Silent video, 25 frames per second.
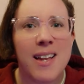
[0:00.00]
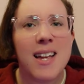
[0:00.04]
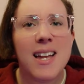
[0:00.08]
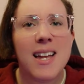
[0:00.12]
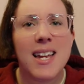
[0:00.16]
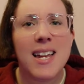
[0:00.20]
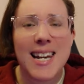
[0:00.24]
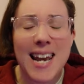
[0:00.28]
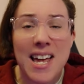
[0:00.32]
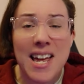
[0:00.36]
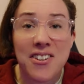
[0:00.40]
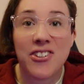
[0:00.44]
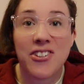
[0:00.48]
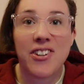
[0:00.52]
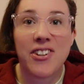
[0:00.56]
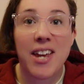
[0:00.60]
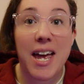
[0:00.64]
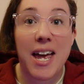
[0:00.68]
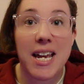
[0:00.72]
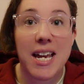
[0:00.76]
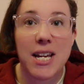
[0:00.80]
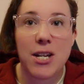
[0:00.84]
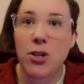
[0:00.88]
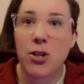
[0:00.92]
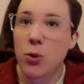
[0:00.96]
Let's
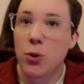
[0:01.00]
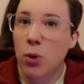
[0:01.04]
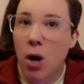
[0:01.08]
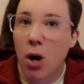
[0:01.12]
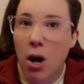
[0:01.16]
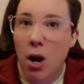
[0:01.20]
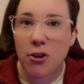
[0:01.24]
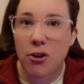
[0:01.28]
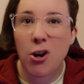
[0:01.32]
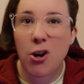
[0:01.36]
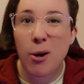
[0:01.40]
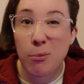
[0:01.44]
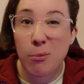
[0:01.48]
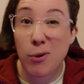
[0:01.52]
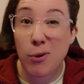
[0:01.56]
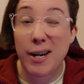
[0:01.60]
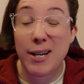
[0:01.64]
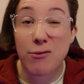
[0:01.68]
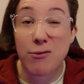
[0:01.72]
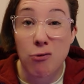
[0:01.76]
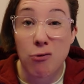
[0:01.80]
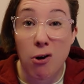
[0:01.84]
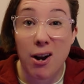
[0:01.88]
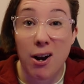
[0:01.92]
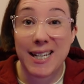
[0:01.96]
say you can't
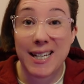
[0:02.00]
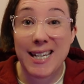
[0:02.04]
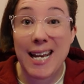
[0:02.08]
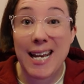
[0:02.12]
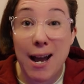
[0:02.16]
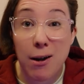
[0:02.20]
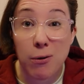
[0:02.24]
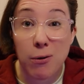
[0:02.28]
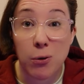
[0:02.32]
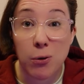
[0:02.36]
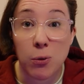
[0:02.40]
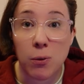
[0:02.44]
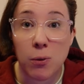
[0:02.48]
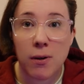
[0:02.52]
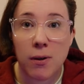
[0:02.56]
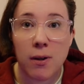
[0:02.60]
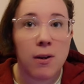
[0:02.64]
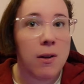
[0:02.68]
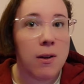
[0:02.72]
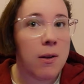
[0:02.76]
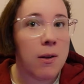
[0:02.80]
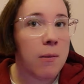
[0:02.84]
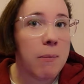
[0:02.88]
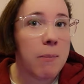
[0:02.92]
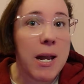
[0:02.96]
upgrade right now.
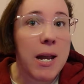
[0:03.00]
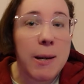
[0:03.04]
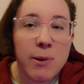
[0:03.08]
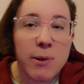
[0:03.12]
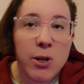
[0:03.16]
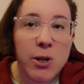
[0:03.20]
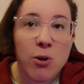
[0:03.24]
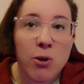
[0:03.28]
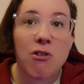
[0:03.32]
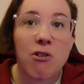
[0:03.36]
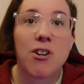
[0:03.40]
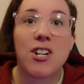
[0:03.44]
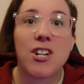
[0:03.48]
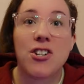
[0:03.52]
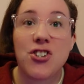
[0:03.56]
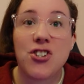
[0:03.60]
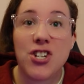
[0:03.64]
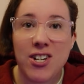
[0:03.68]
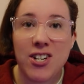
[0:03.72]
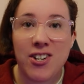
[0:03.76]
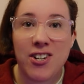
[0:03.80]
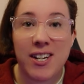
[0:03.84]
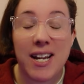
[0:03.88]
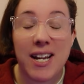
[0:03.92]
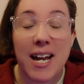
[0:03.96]
Maybe you're on a
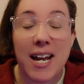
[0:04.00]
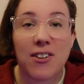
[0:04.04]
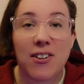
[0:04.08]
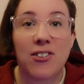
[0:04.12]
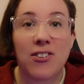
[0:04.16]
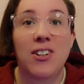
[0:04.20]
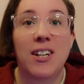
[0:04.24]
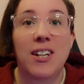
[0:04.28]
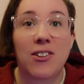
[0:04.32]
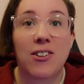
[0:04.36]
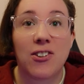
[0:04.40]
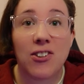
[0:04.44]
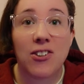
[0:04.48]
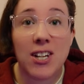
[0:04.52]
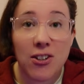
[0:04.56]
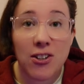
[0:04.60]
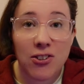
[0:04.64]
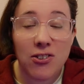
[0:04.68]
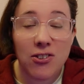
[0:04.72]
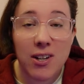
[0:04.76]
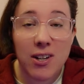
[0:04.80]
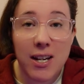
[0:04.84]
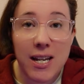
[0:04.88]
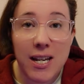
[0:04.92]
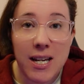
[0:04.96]
GTX
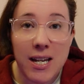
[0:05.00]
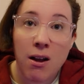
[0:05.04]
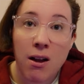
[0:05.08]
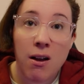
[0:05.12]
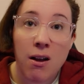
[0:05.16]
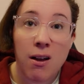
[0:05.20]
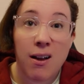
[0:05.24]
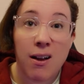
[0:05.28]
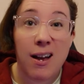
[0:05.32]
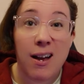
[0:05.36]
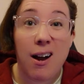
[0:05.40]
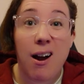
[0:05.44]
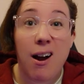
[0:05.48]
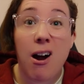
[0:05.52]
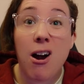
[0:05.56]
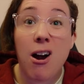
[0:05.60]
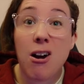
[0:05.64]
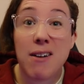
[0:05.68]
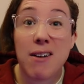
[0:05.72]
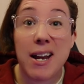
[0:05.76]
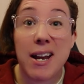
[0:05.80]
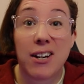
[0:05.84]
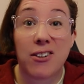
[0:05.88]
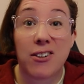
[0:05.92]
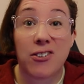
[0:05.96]
660,
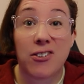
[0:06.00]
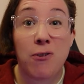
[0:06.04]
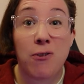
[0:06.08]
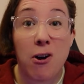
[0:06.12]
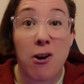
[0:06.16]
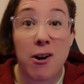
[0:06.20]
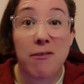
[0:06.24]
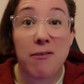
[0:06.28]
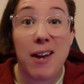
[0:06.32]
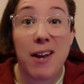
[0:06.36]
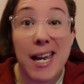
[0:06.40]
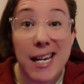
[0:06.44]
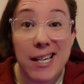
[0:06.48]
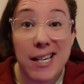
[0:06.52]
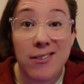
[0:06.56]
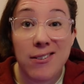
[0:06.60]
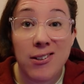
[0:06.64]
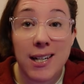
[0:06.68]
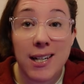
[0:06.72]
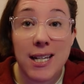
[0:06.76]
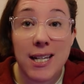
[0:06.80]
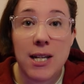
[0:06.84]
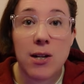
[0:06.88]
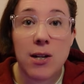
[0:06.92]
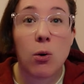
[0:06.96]
RX
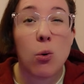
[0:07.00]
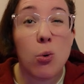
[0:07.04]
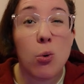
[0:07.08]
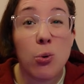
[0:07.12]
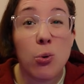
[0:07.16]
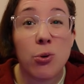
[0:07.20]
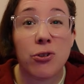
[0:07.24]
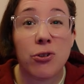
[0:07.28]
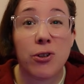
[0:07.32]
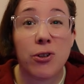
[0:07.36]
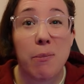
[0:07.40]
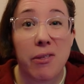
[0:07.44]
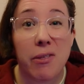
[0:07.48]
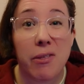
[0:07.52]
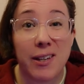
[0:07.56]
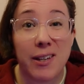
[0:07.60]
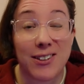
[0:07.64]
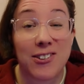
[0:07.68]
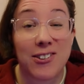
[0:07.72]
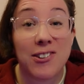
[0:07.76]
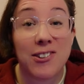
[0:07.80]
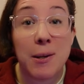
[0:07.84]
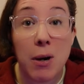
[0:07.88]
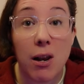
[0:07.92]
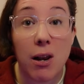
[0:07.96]
580 or something
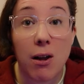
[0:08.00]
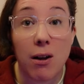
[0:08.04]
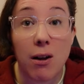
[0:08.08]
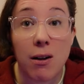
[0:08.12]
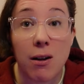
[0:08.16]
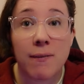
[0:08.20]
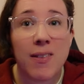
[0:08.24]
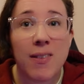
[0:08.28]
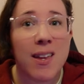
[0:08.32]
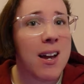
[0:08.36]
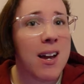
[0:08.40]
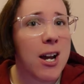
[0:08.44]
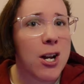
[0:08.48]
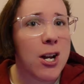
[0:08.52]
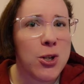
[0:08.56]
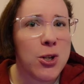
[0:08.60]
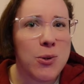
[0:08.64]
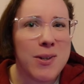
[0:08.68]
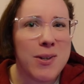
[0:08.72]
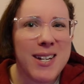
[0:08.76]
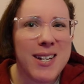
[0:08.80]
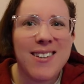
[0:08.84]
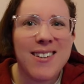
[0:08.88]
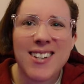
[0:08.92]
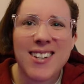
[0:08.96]
similar, and you
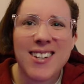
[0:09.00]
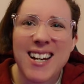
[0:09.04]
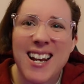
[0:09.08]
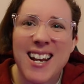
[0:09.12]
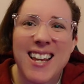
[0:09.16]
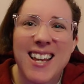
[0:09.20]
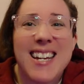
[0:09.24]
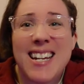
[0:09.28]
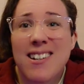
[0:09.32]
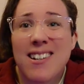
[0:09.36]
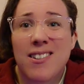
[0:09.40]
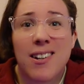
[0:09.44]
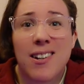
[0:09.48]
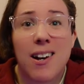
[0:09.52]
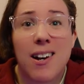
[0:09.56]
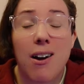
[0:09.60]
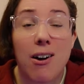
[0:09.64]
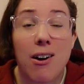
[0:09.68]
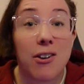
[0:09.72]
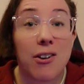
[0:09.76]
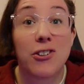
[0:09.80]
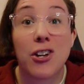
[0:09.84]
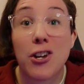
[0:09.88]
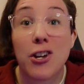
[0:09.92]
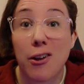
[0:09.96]
need it to
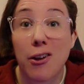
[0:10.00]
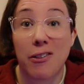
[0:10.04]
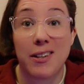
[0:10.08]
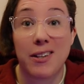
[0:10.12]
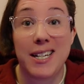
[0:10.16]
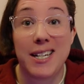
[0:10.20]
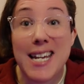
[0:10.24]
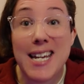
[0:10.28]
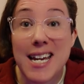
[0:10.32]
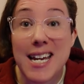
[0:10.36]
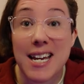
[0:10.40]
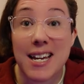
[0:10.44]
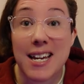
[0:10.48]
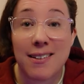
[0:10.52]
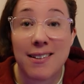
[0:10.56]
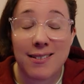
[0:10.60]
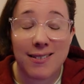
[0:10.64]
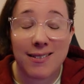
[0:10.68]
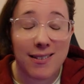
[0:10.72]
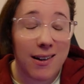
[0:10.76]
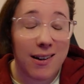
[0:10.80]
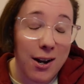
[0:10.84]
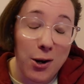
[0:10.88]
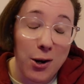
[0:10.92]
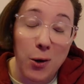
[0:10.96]
last another year.
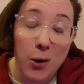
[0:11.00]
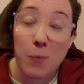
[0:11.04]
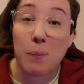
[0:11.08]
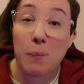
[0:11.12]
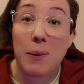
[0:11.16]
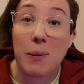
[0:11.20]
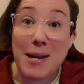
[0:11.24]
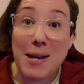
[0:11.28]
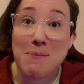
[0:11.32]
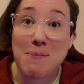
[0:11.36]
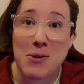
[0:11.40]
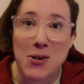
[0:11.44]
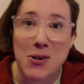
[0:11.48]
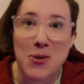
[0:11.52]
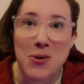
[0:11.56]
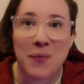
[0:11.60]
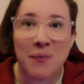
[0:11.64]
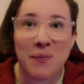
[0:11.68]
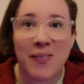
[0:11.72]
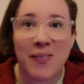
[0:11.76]
I don't blame you.